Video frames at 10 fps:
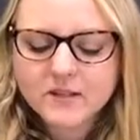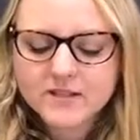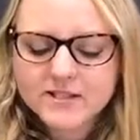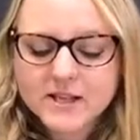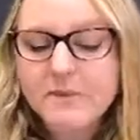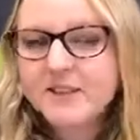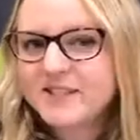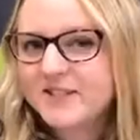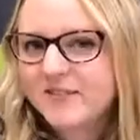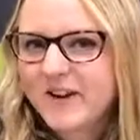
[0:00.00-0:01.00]
some of
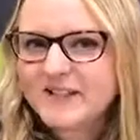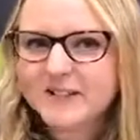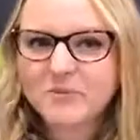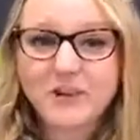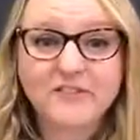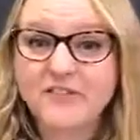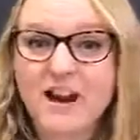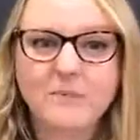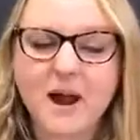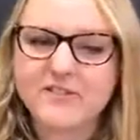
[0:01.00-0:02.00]
this advice is pretty
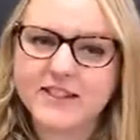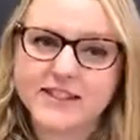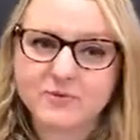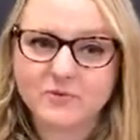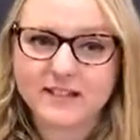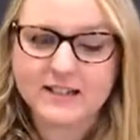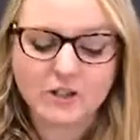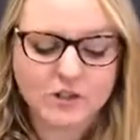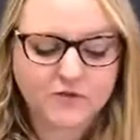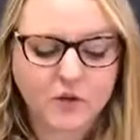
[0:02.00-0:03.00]
frank, but I think is really
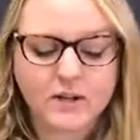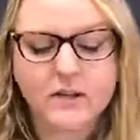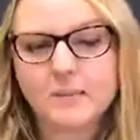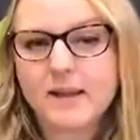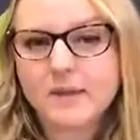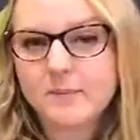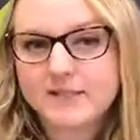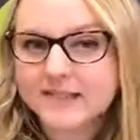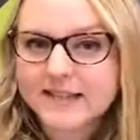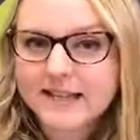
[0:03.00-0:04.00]
useful and maybe
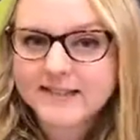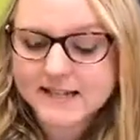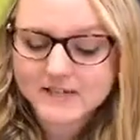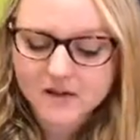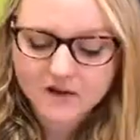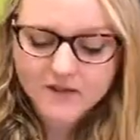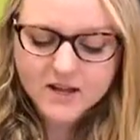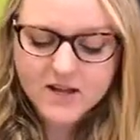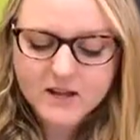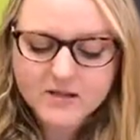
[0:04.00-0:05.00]
doesn't get said enough.
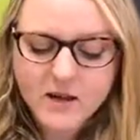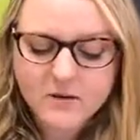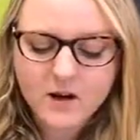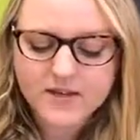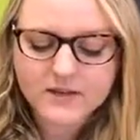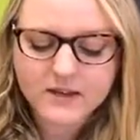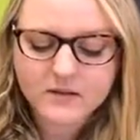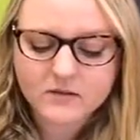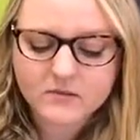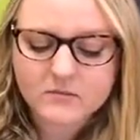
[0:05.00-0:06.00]
So I
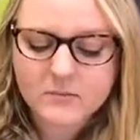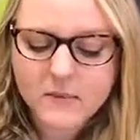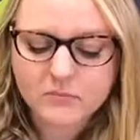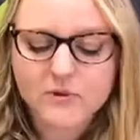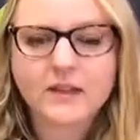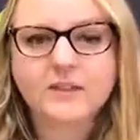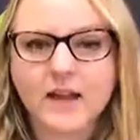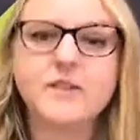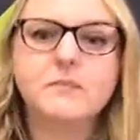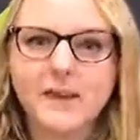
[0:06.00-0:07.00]
think remembering
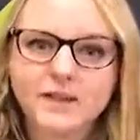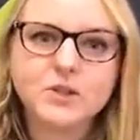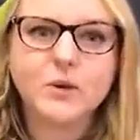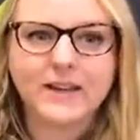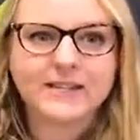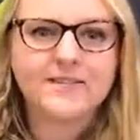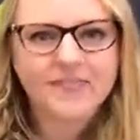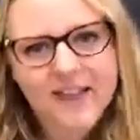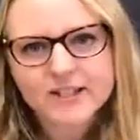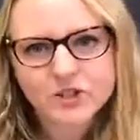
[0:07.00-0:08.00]
that the mentor isn't
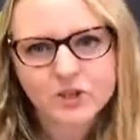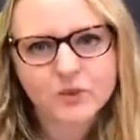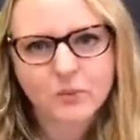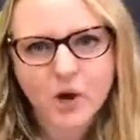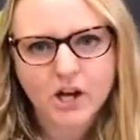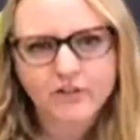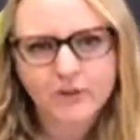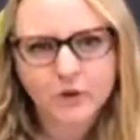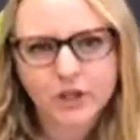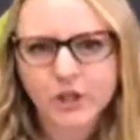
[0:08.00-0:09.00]
there to do the work
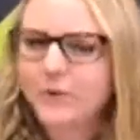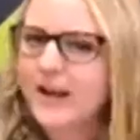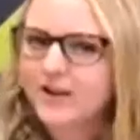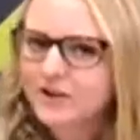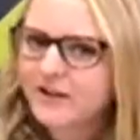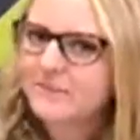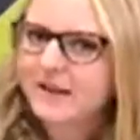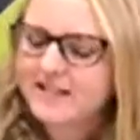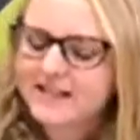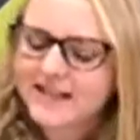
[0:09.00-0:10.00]
for you, and I already
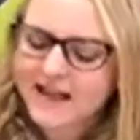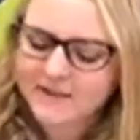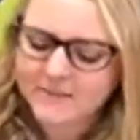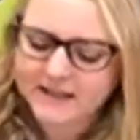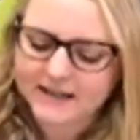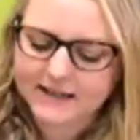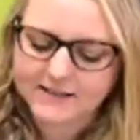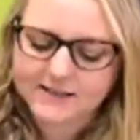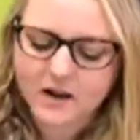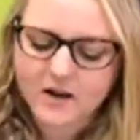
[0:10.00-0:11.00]
mentioned that at the beginning.
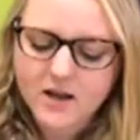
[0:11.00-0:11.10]
So